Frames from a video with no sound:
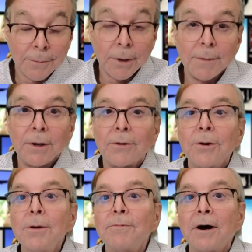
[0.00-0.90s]
the Brinkman
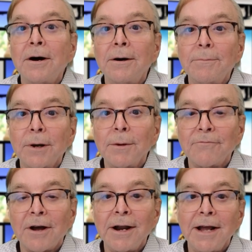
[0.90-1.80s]
Group,
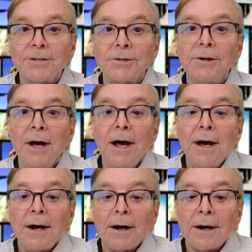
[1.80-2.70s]
Brinkman Financial
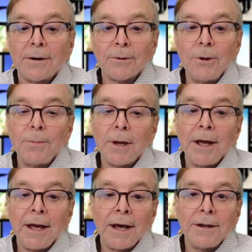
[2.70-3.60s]
Group,
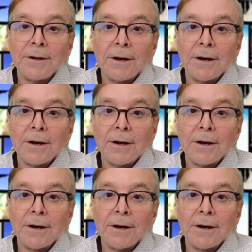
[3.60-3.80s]
and